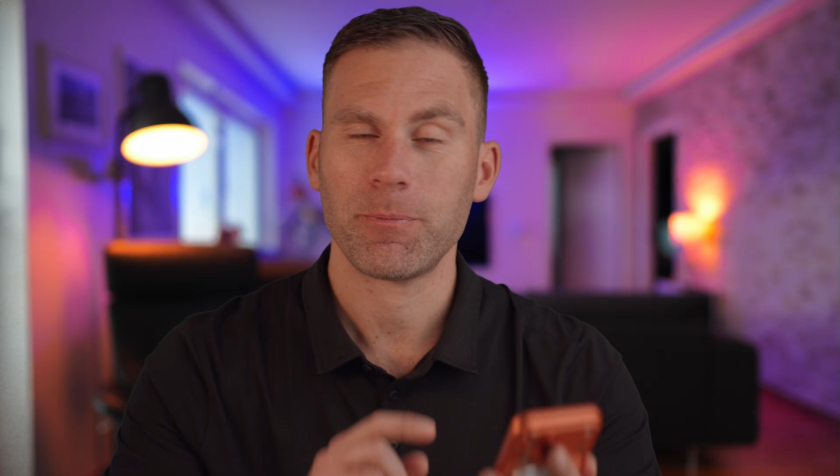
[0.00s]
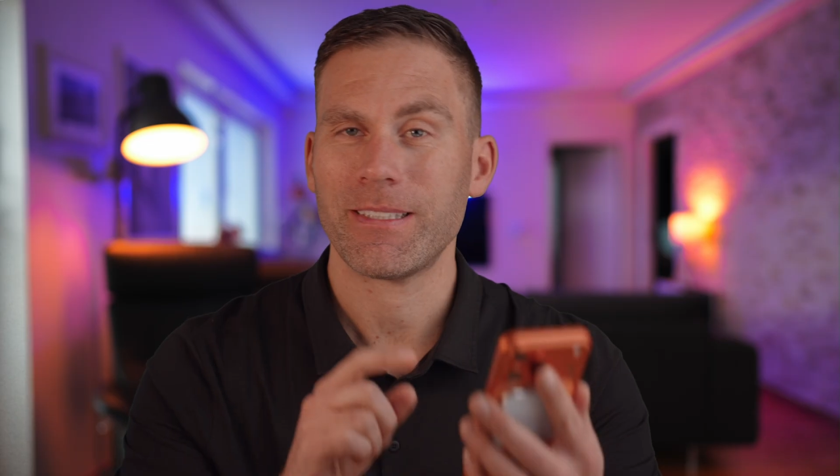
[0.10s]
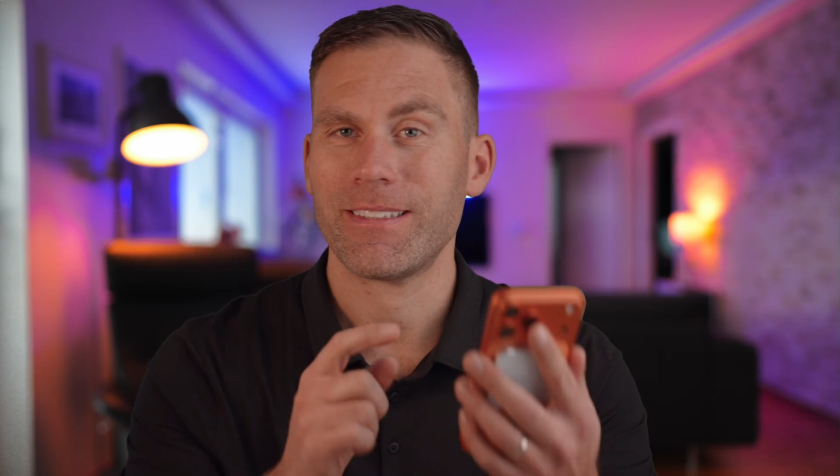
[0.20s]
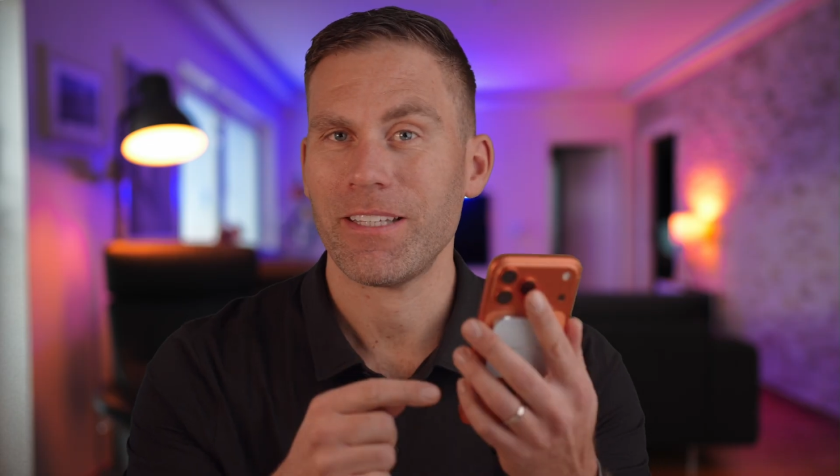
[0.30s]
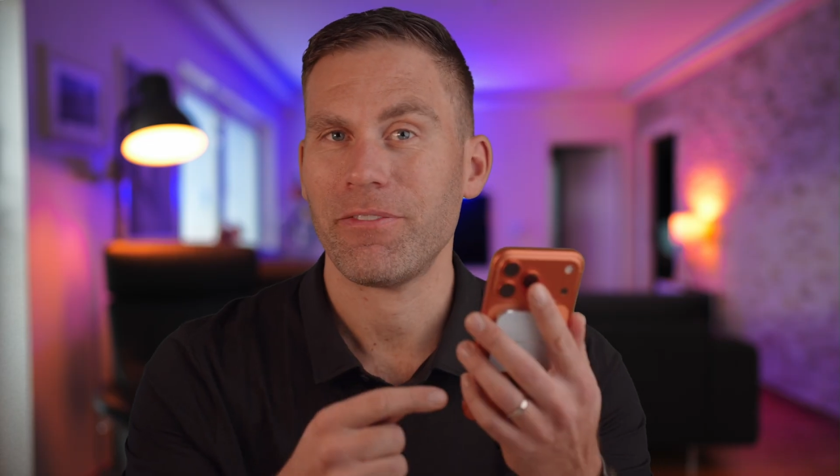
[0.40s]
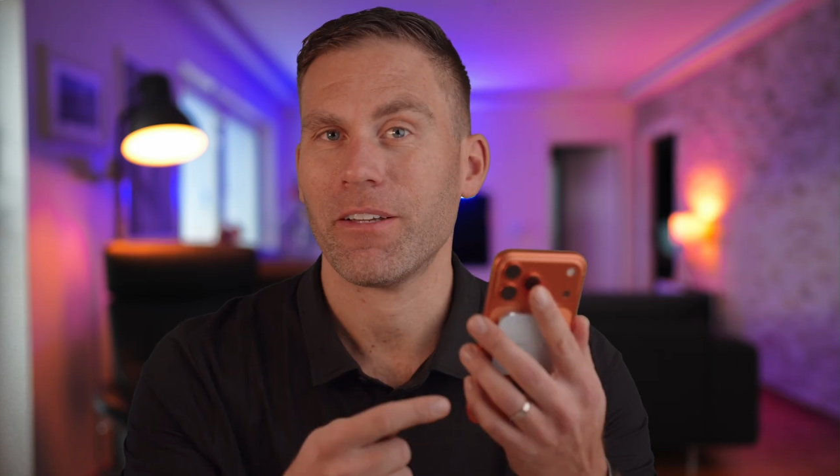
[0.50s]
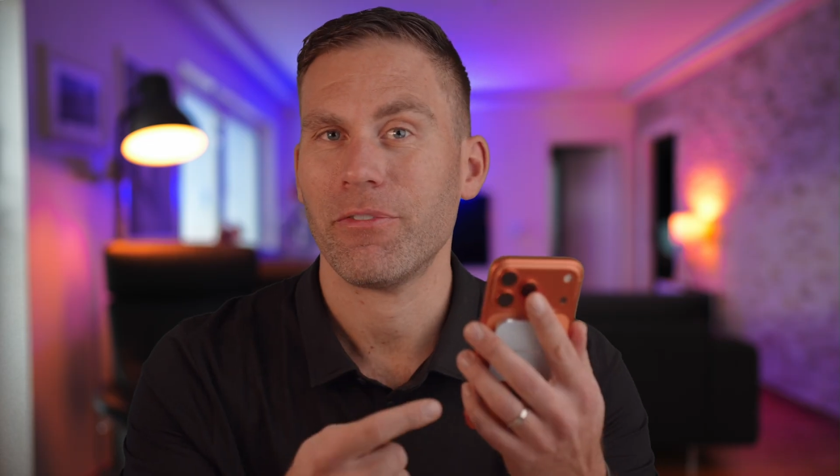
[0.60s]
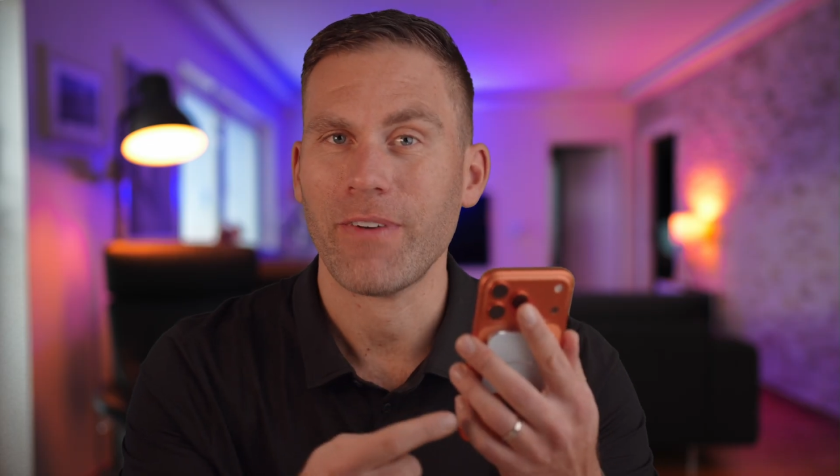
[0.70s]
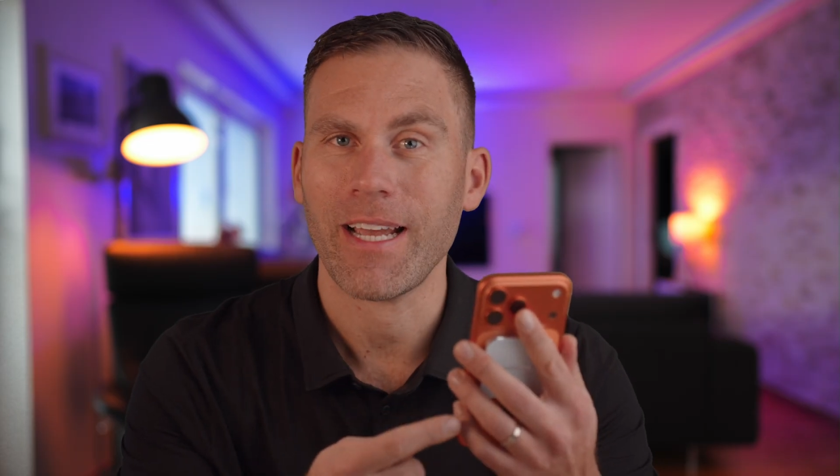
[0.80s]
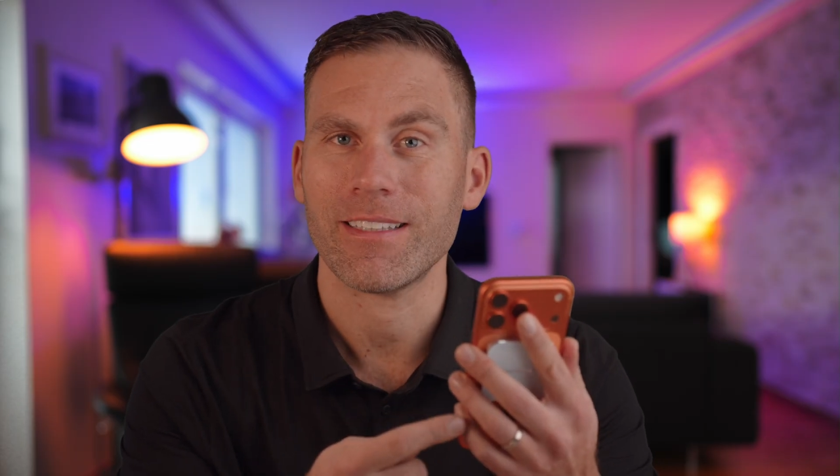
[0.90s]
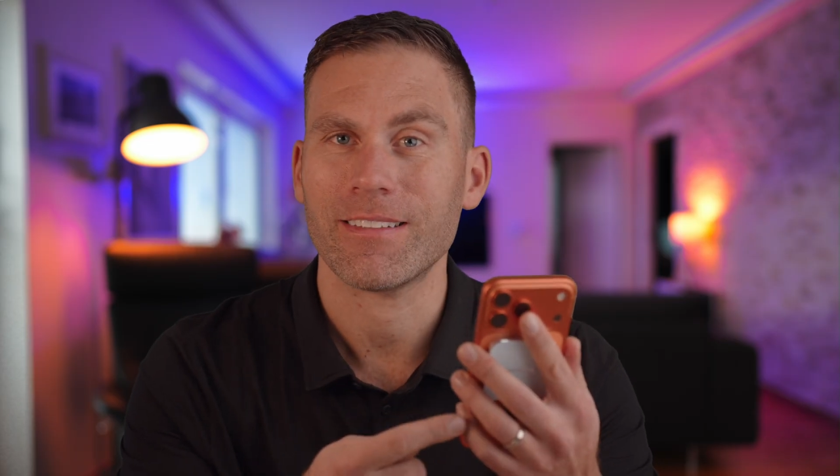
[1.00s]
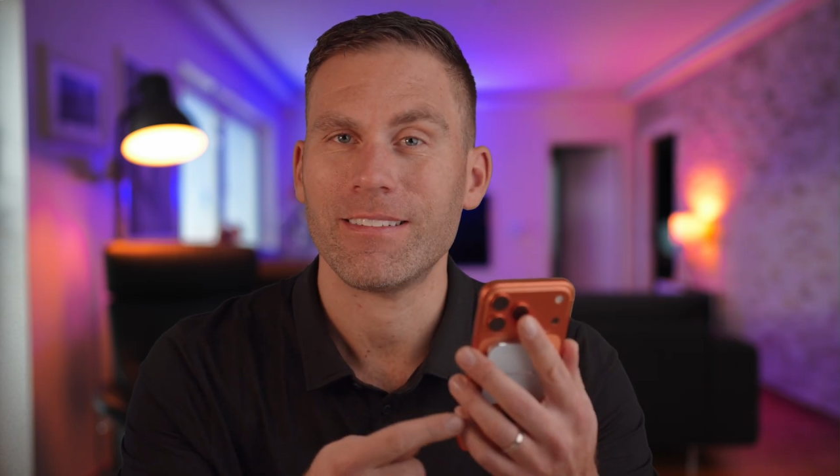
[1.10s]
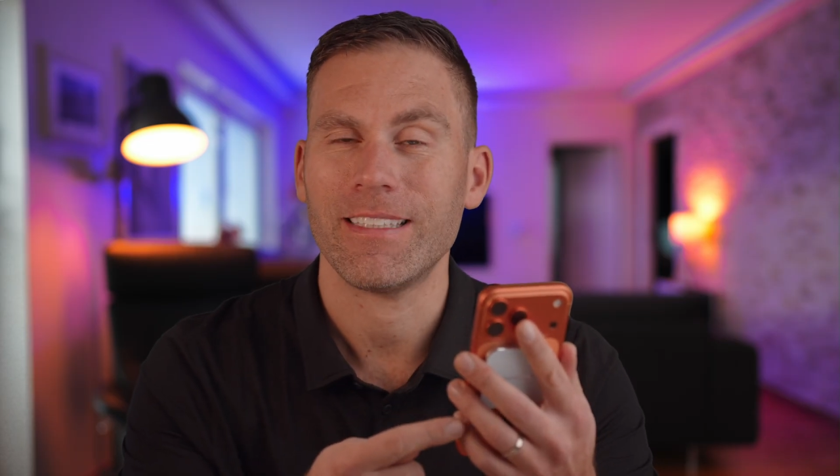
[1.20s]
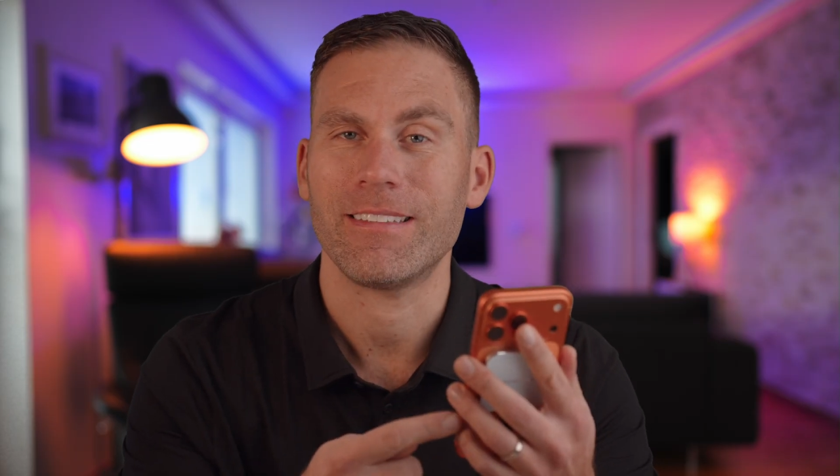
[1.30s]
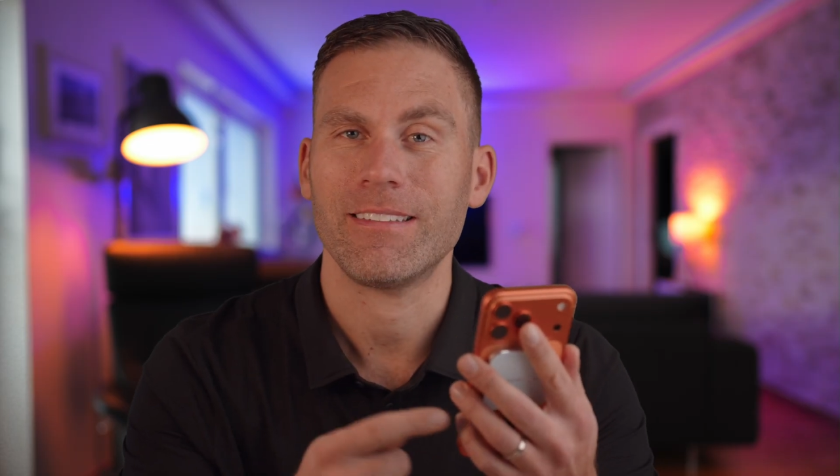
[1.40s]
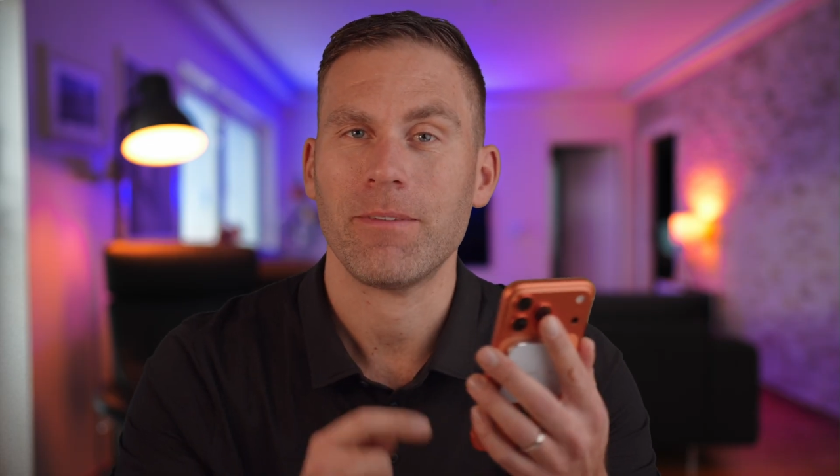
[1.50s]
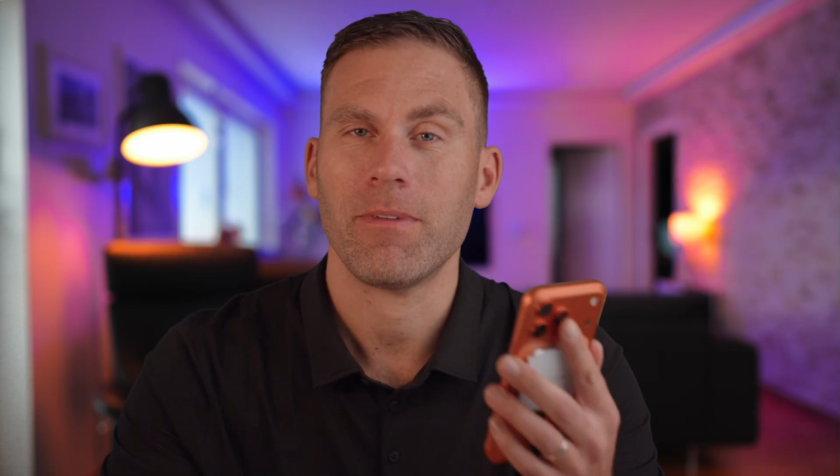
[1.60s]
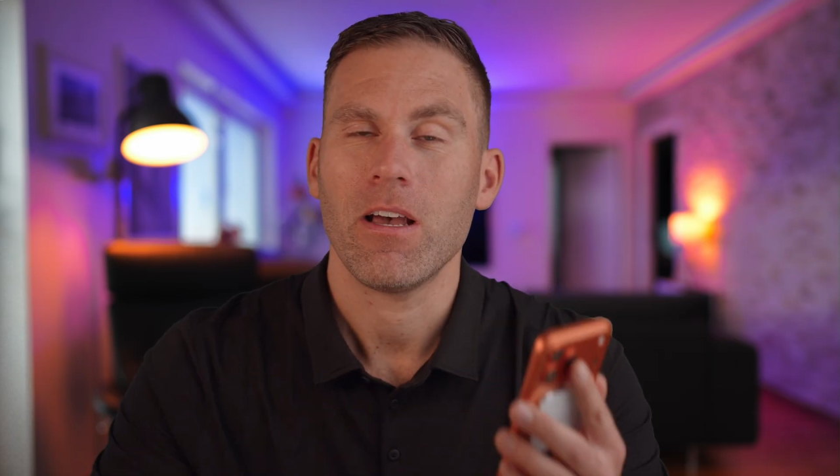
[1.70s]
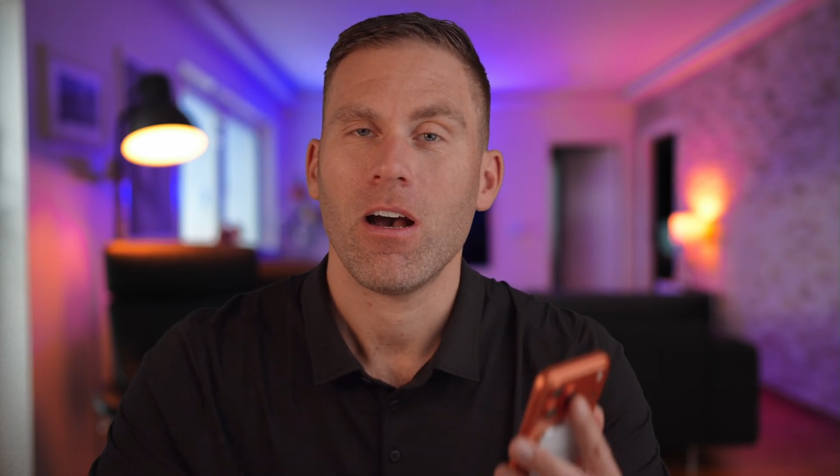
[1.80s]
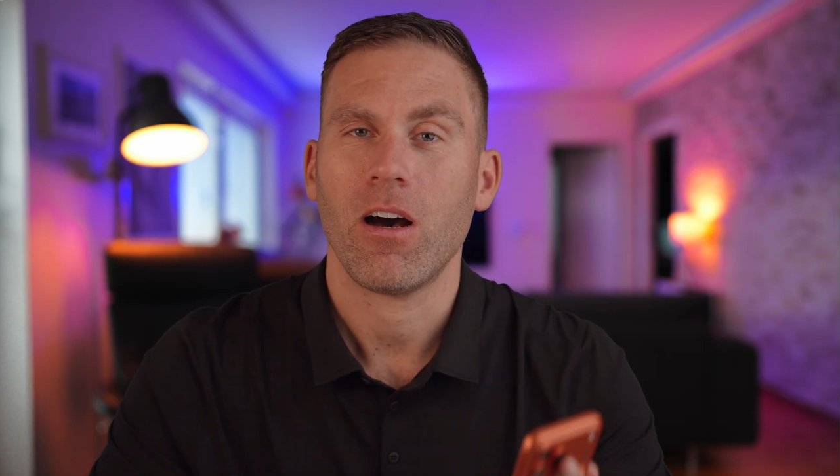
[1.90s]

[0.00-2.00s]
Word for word: specific file system